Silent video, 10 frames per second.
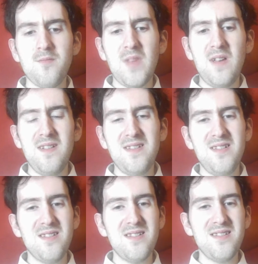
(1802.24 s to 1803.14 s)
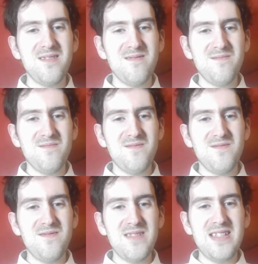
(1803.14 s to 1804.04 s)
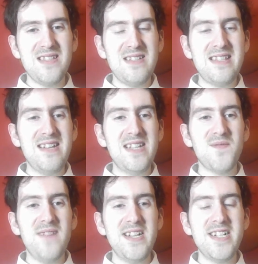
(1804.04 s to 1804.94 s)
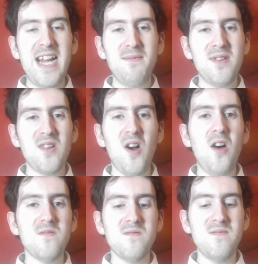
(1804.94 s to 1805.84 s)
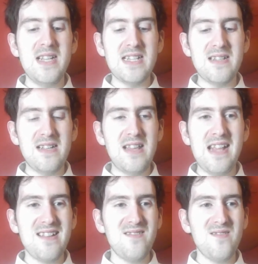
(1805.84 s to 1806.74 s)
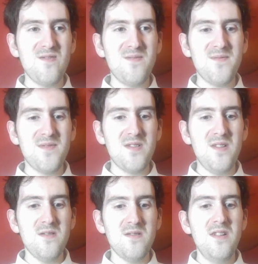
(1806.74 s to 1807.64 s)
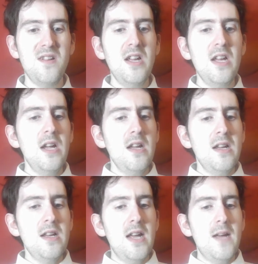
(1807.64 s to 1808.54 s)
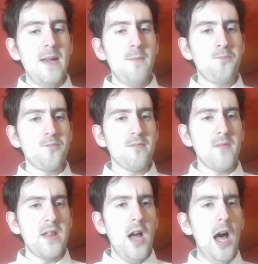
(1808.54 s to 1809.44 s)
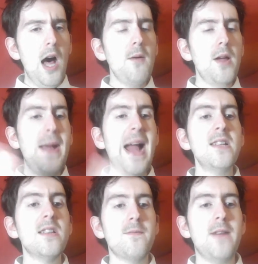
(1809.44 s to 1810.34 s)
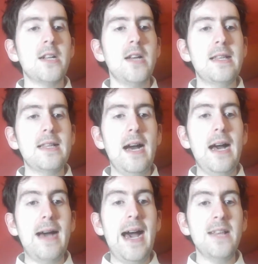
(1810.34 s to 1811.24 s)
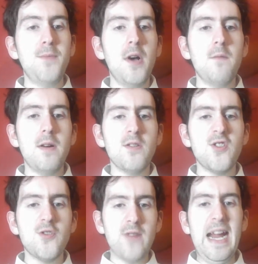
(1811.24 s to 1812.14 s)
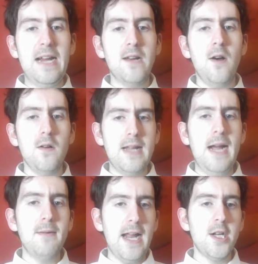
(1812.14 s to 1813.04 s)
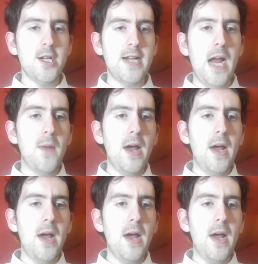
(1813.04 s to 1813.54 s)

Oh, it's like the friendship's gone. It's just sort of gone. I mean, the whole event of the franchise kind of has put a real strain on their relationship.